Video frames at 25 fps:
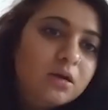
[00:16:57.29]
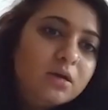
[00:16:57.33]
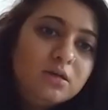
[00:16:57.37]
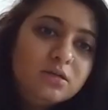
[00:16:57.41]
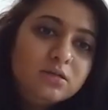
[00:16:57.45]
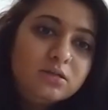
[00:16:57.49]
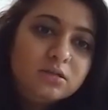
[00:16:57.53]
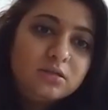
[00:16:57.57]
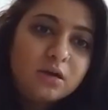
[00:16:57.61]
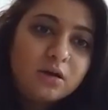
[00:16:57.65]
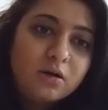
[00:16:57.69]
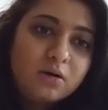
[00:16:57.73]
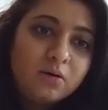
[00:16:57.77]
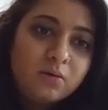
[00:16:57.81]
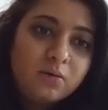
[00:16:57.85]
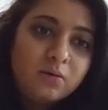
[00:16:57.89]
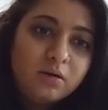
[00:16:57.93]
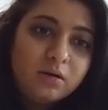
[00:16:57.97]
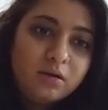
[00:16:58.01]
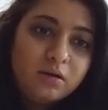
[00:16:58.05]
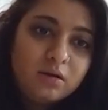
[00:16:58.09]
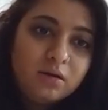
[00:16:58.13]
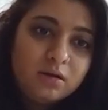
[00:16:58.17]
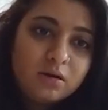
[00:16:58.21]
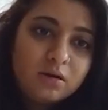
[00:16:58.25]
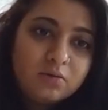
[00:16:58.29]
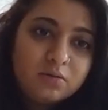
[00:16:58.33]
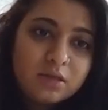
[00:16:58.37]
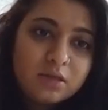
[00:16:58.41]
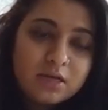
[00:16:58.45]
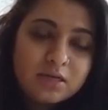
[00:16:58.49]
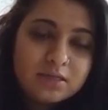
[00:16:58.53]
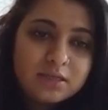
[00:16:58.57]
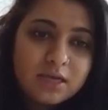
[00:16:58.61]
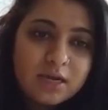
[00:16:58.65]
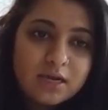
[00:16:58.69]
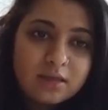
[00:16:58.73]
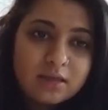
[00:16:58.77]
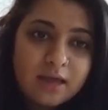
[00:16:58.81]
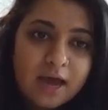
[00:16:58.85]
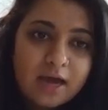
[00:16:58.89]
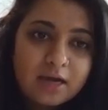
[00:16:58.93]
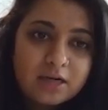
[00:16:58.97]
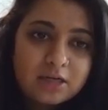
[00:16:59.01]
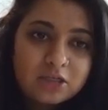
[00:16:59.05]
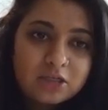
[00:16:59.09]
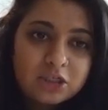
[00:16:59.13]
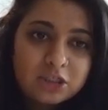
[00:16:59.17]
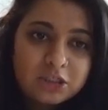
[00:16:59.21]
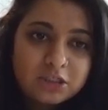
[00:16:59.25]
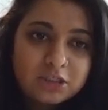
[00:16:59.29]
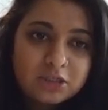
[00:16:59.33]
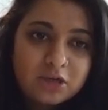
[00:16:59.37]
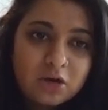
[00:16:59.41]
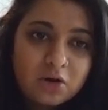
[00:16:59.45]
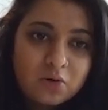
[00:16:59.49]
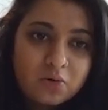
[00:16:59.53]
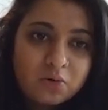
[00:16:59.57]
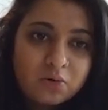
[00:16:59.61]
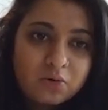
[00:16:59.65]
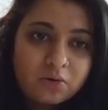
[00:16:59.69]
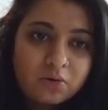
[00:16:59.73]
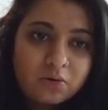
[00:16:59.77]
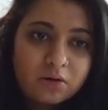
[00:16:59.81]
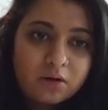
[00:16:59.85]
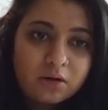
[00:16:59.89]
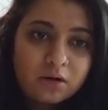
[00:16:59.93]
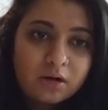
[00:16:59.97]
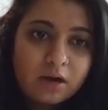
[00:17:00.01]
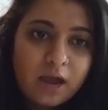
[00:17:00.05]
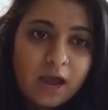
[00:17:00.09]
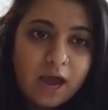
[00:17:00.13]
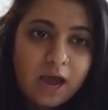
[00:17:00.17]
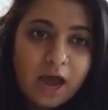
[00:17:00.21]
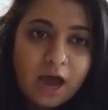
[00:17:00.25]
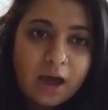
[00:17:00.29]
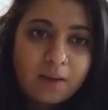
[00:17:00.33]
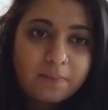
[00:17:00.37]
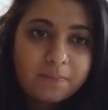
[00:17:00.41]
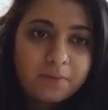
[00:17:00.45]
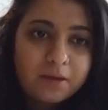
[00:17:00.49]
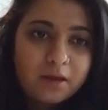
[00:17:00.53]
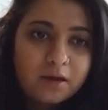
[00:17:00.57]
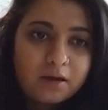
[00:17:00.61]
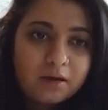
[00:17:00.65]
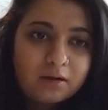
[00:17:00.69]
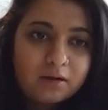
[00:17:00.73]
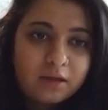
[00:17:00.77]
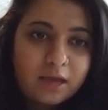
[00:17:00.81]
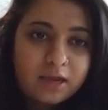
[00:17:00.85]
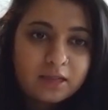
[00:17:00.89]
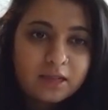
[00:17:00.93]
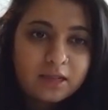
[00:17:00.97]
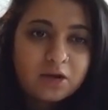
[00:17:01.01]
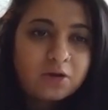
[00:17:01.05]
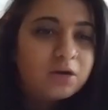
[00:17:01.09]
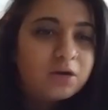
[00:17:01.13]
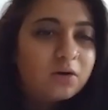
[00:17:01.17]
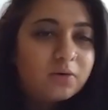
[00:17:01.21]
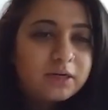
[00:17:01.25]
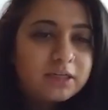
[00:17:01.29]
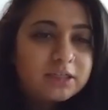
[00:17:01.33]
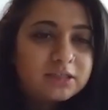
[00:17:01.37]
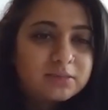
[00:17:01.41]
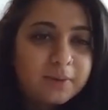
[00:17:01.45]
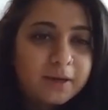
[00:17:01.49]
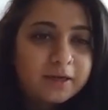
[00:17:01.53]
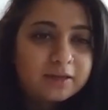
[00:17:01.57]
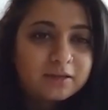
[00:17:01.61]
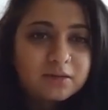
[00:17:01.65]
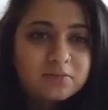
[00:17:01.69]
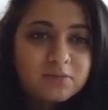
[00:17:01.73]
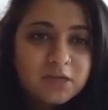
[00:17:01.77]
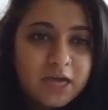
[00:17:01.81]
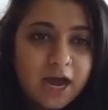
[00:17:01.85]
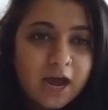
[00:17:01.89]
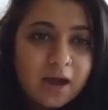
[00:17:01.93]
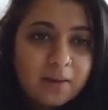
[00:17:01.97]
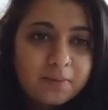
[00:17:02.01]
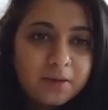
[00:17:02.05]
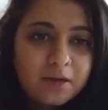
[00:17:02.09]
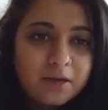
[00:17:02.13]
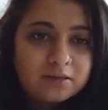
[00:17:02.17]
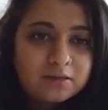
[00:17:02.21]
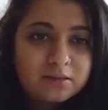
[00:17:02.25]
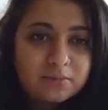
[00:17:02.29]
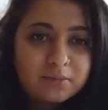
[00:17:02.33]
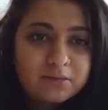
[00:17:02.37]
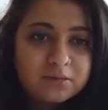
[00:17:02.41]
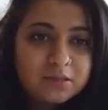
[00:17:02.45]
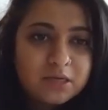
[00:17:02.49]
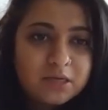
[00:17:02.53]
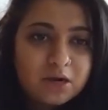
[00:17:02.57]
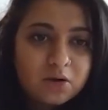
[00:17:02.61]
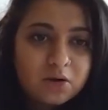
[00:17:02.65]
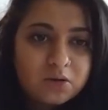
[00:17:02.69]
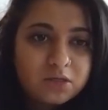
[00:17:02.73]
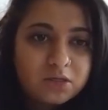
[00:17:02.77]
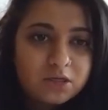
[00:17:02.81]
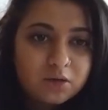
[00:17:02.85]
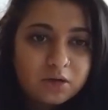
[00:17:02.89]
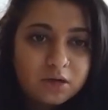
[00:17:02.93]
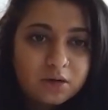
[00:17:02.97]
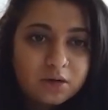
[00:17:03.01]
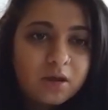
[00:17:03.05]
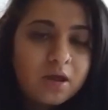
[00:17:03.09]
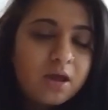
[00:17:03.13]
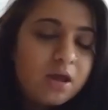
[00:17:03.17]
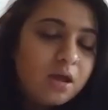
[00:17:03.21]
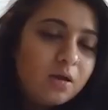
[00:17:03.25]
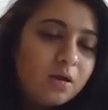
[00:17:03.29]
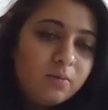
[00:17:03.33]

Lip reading: So, you know, things like that just don't happen, like that you don't expect them to happen, and sometimes they go into good.